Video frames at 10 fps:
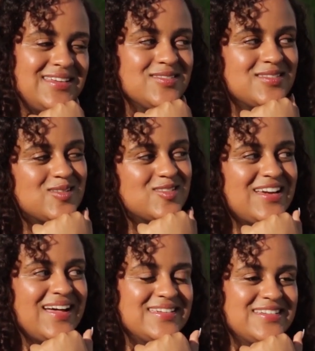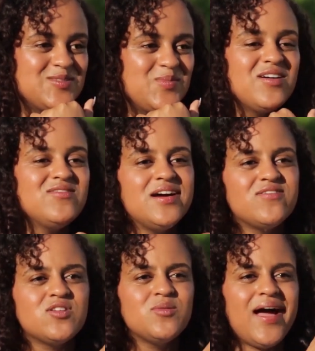that was a little challenge, but I've
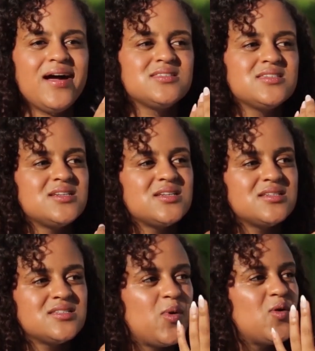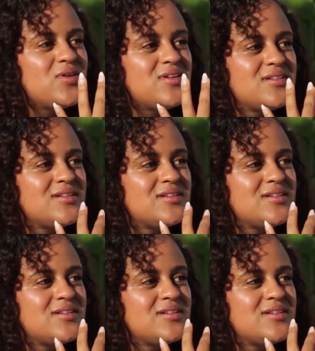never acted and spoke.